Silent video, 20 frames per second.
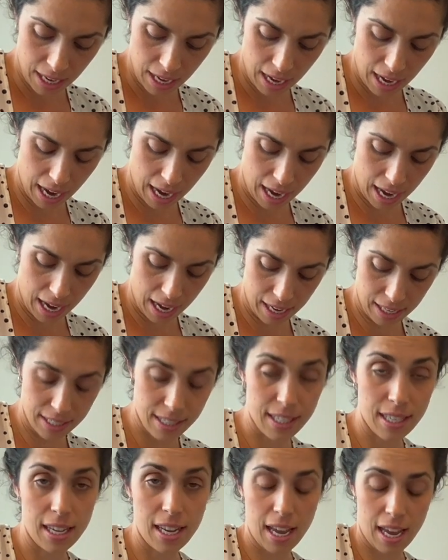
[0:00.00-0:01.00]
and
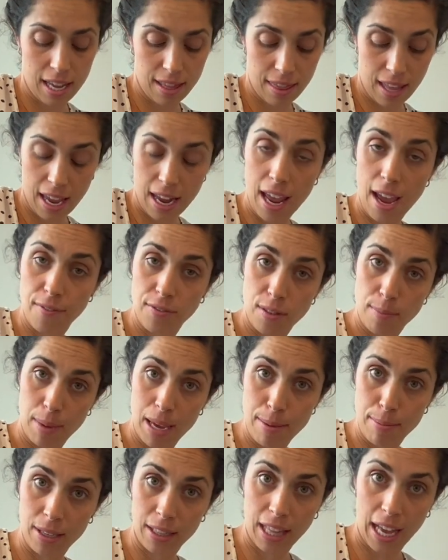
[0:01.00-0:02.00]
then have the
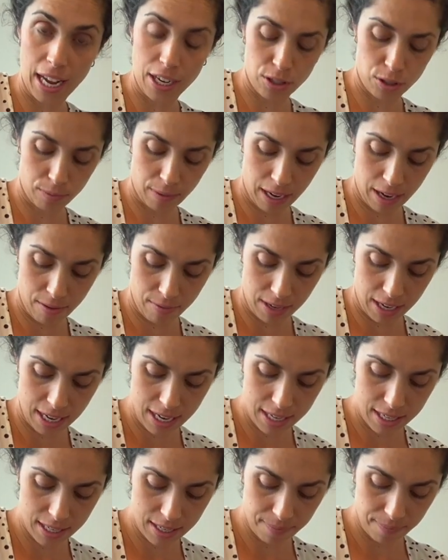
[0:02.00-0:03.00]
baby latch around
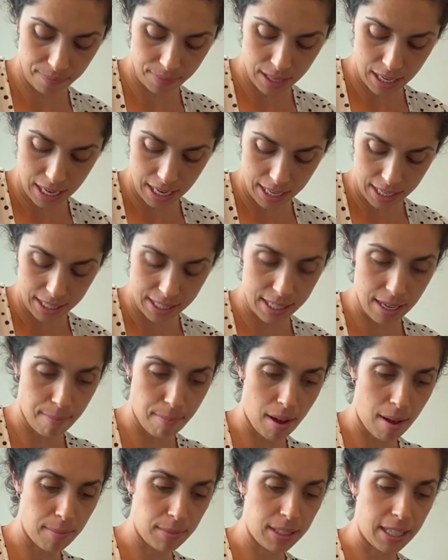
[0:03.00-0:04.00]
it. Some
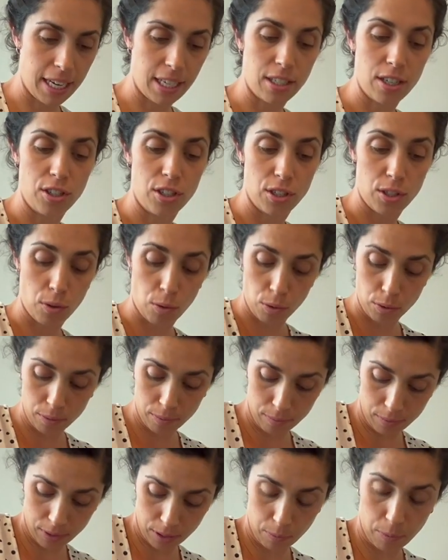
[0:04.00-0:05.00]
moms like to just hold
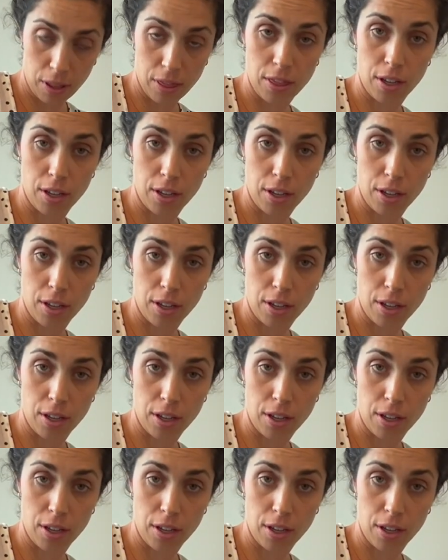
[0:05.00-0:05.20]
it with